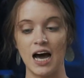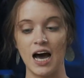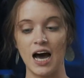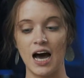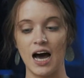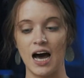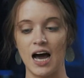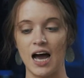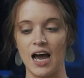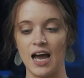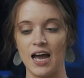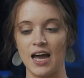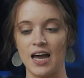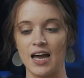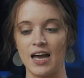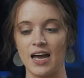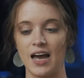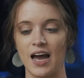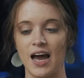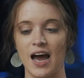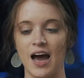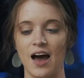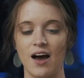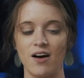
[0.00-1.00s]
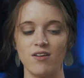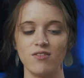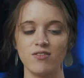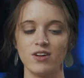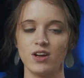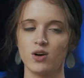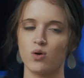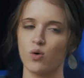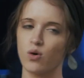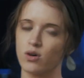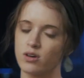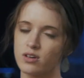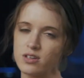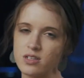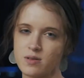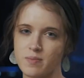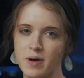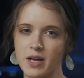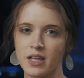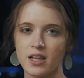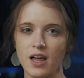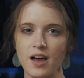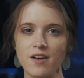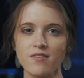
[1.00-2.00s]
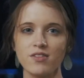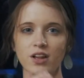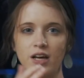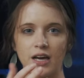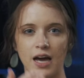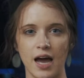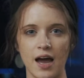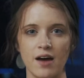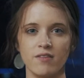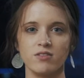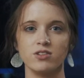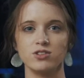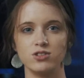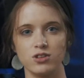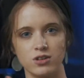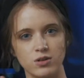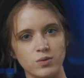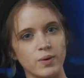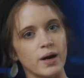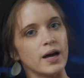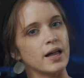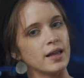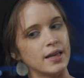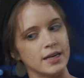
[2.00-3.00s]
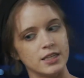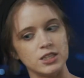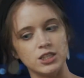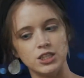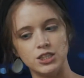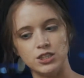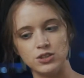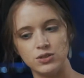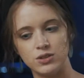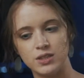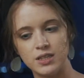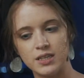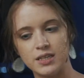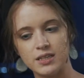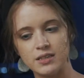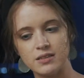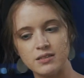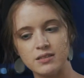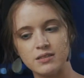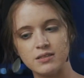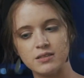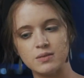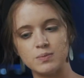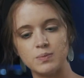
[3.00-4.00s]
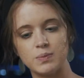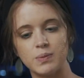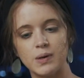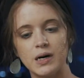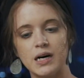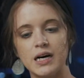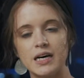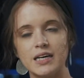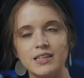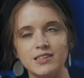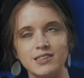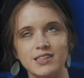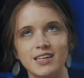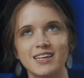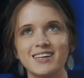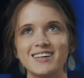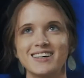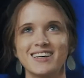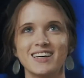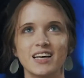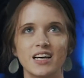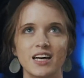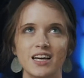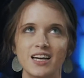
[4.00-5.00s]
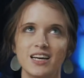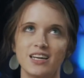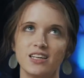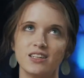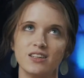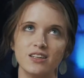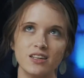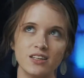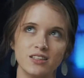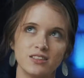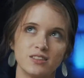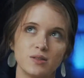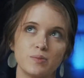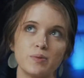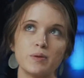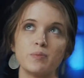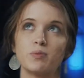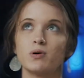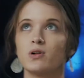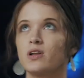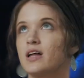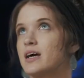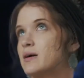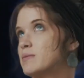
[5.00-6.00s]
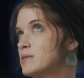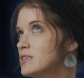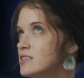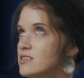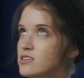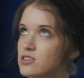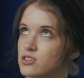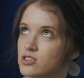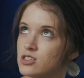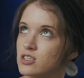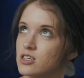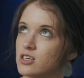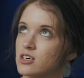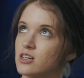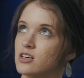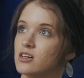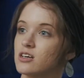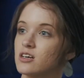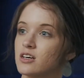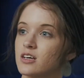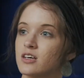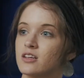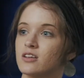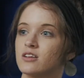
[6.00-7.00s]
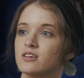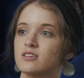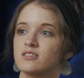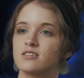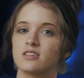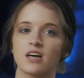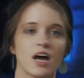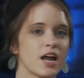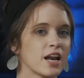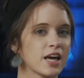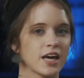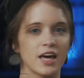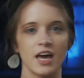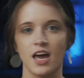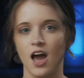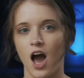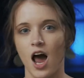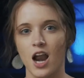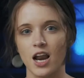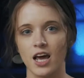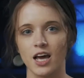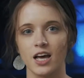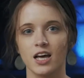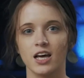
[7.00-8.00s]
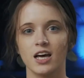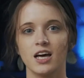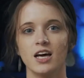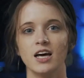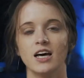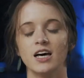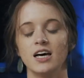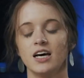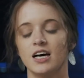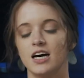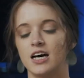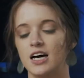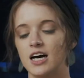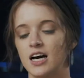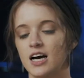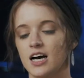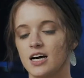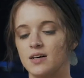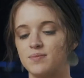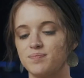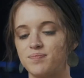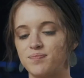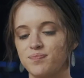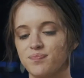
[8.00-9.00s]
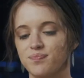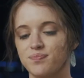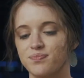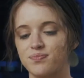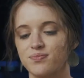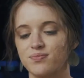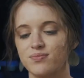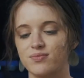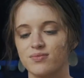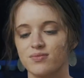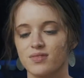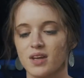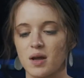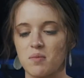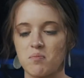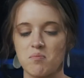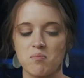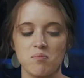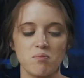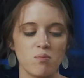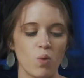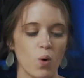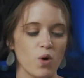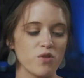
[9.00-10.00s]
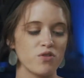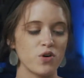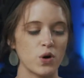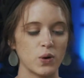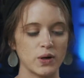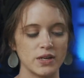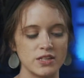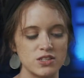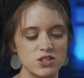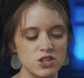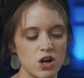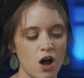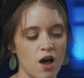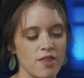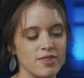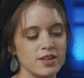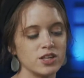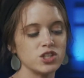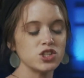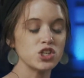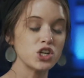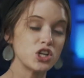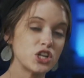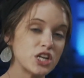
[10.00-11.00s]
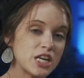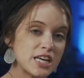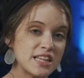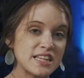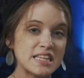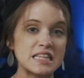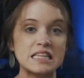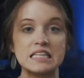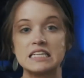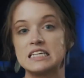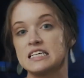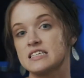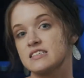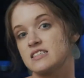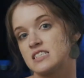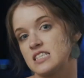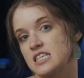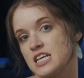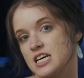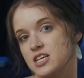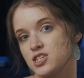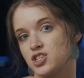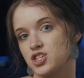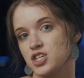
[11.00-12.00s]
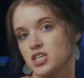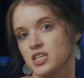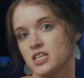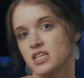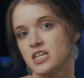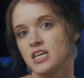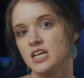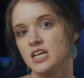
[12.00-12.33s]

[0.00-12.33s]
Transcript: I have an order to my life, like I have a certain way I like to do things, but to people like my sister, it looks kind of chaotic. I'm more focused on the journey than the destination.